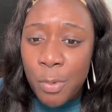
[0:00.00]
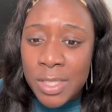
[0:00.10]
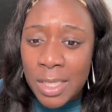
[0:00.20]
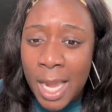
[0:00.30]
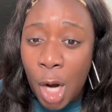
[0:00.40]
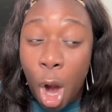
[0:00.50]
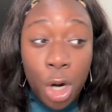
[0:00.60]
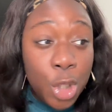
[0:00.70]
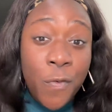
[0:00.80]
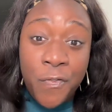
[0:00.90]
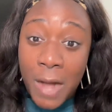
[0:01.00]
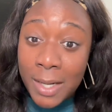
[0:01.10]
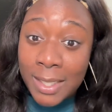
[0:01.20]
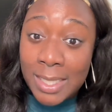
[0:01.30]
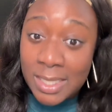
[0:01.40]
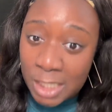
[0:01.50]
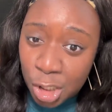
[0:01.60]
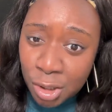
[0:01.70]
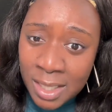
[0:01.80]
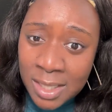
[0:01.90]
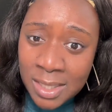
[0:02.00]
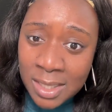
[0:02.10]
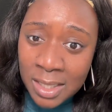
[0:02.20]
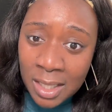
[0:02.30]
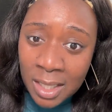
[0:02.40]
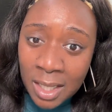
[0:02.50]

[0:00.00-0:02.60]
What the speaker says: I was like, are you fucking serious?